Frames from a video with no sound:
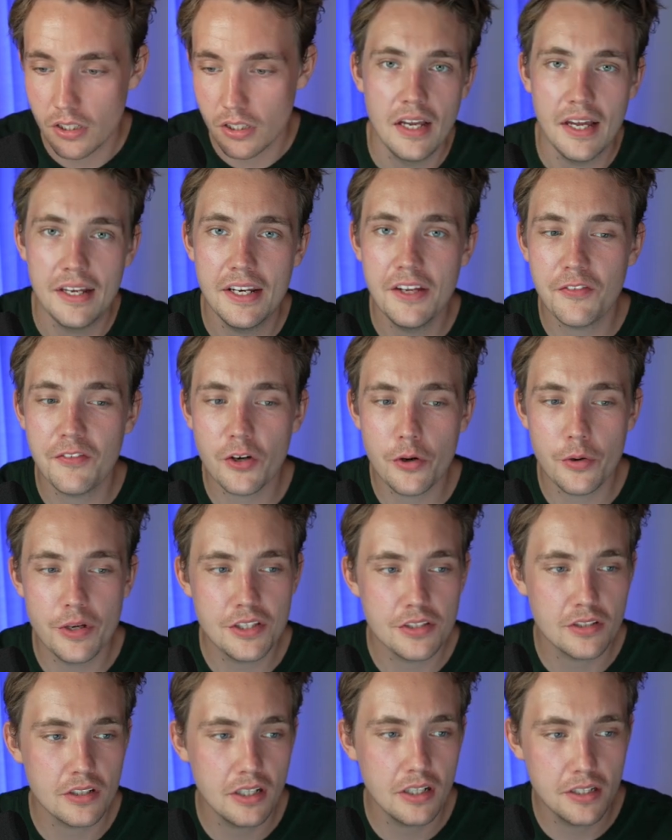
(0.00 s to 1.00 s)
And if we go
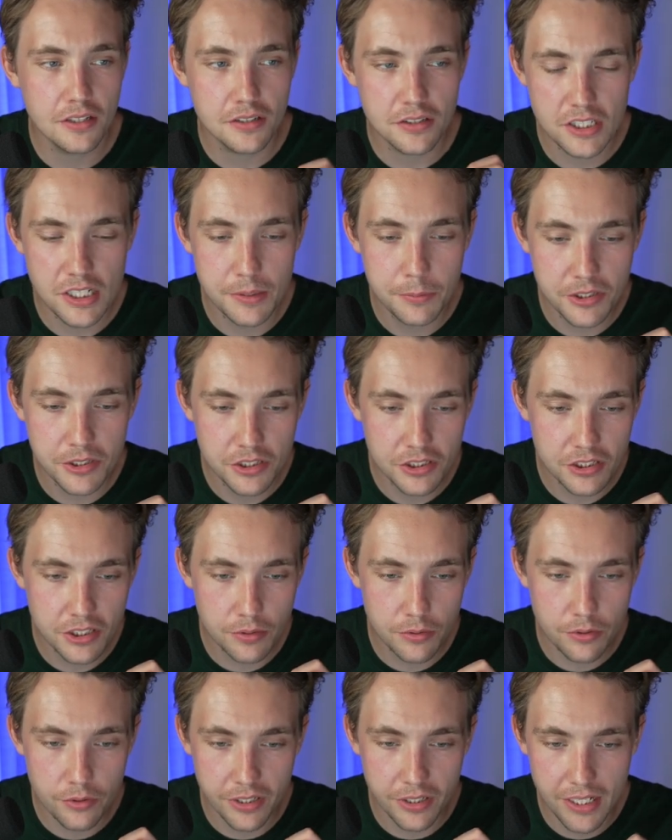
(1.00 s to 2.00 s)
inside
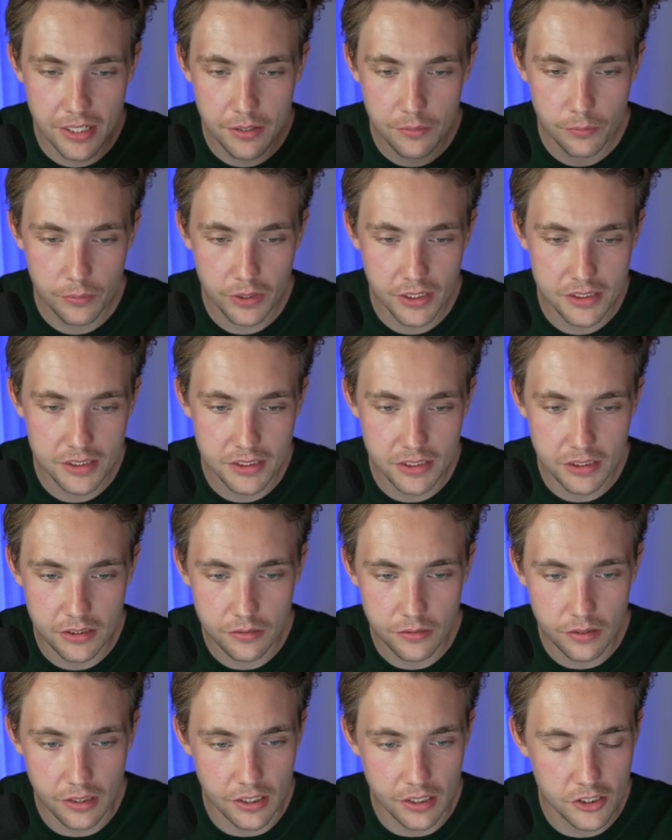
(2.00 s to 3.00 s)
GPTZero again, we can
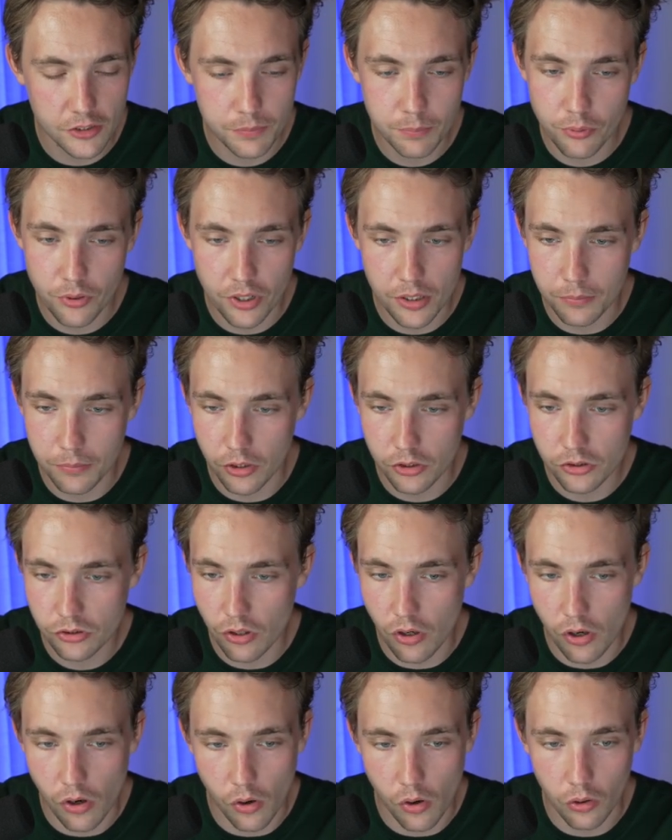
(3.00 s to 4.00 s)
see it is pretty much
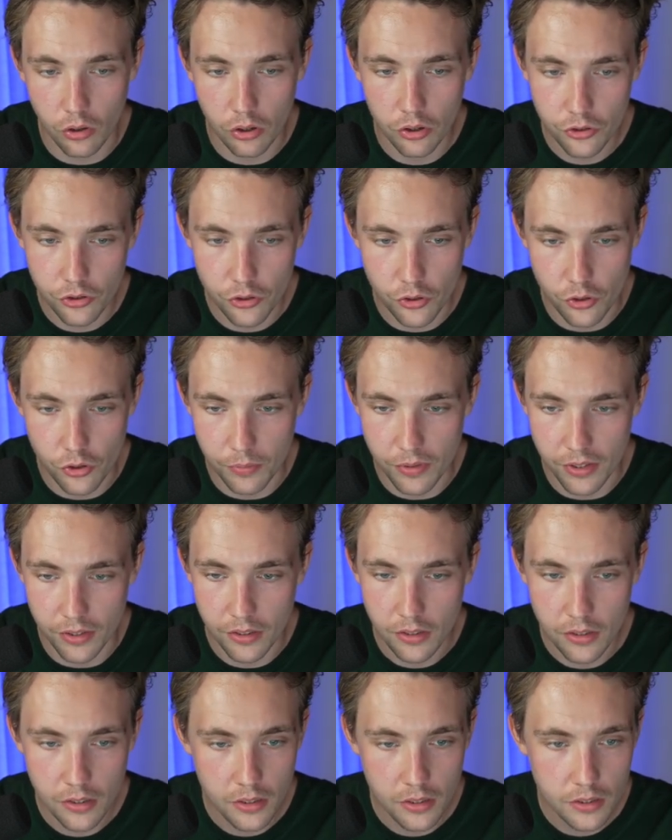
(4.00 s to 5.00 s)
all human
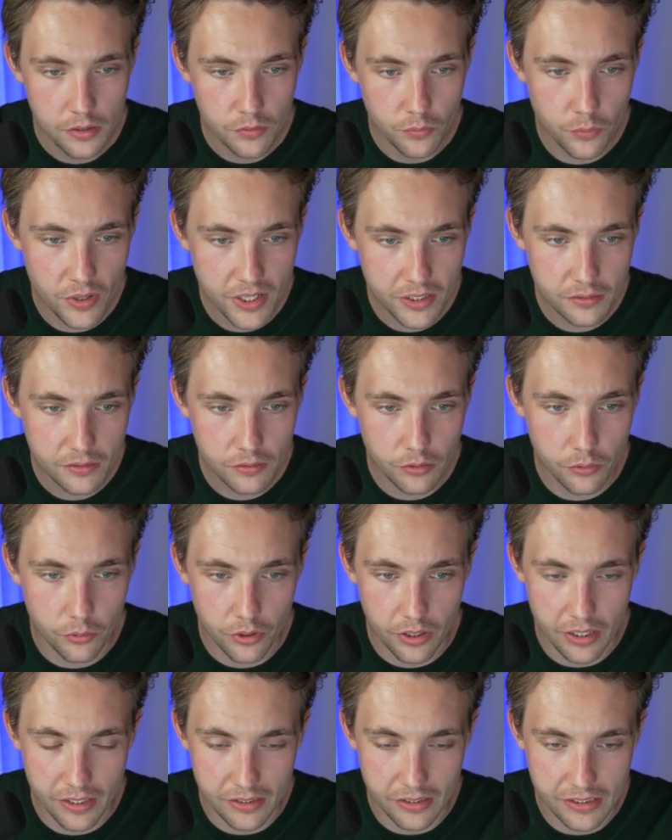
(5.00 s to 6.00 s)
written,
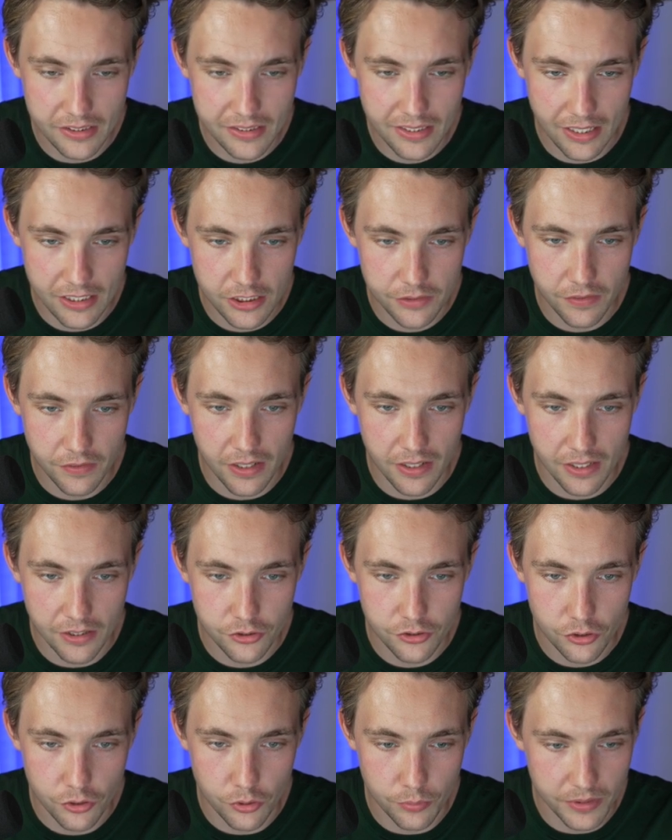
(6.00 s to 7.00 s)
or at least classified as
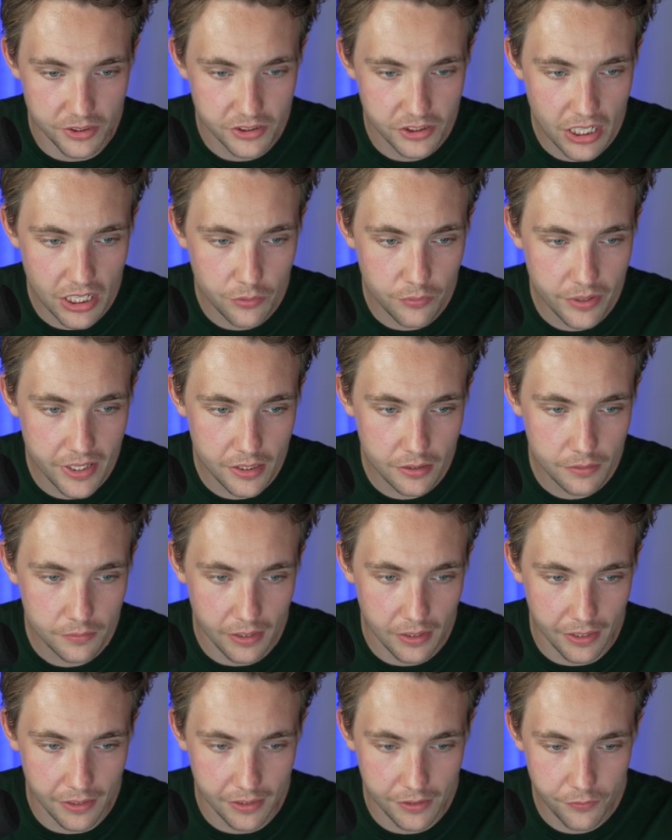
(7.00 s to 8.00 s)
human generated.
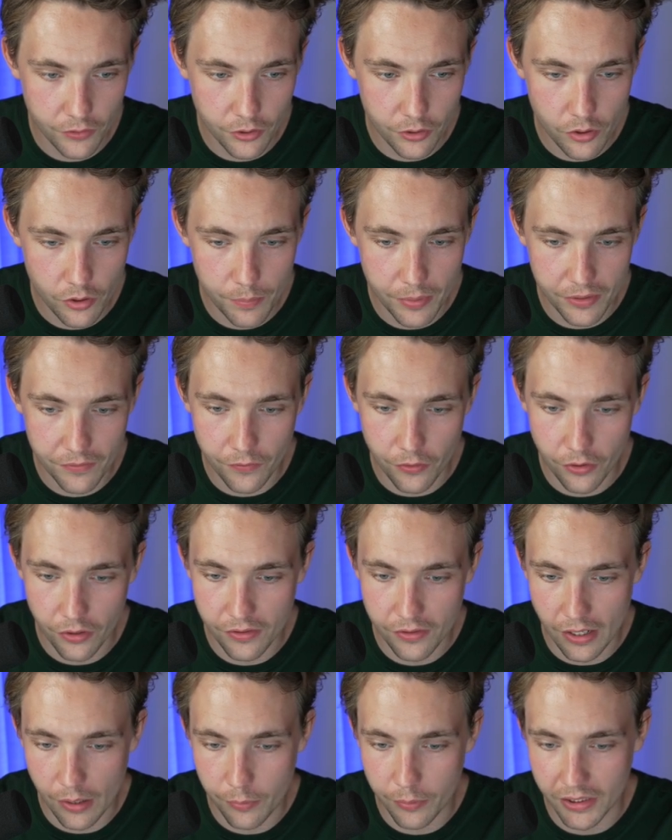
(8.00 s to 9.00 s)
And if we go a bit further
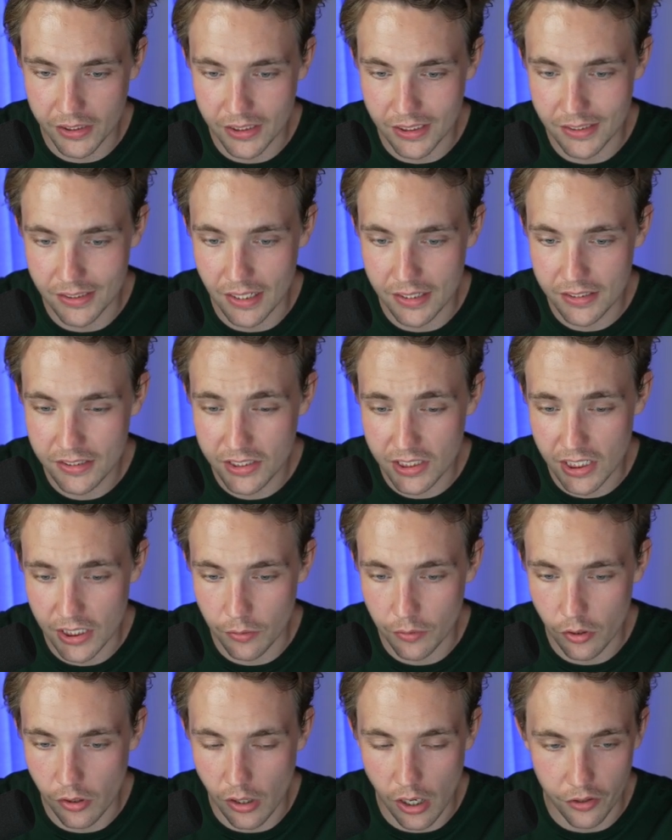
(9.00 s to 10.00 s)
down, we can see that
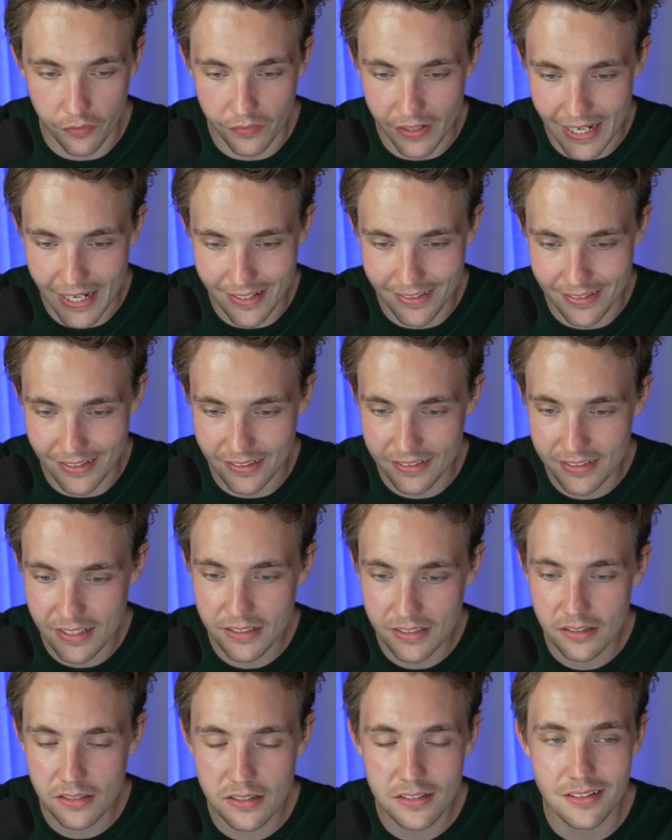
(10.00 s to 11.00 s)
0 out of 18
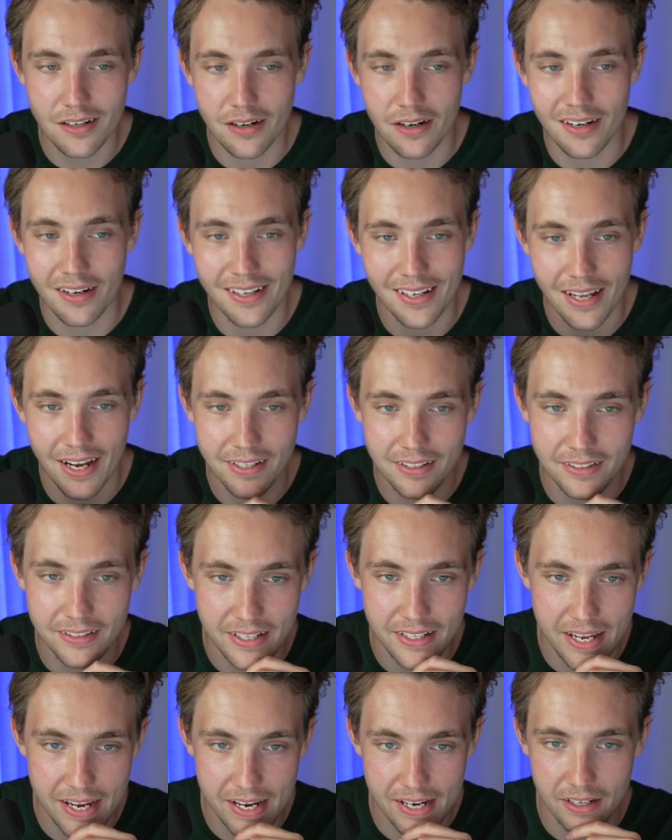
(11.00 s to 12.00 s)
sentences are likely
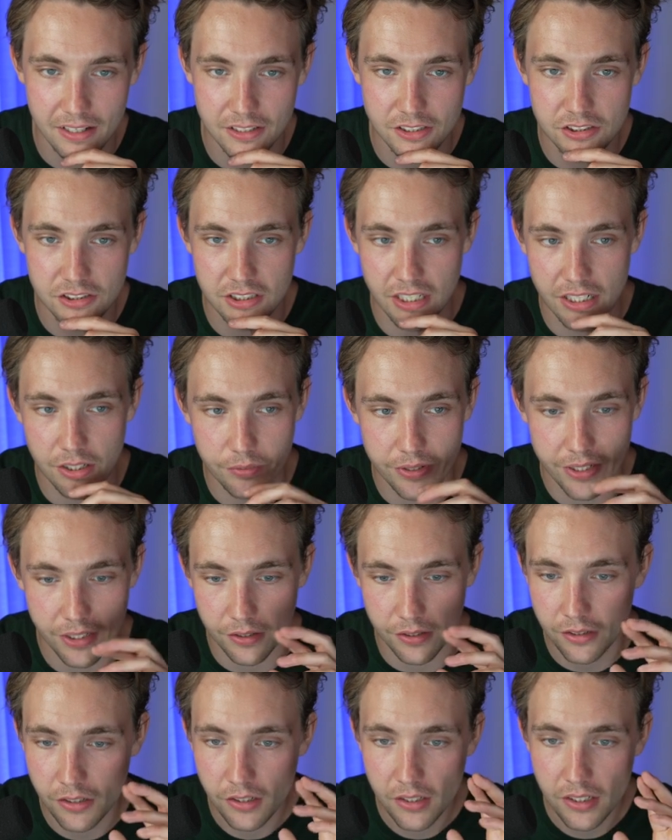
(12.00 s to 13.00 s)
AI generated.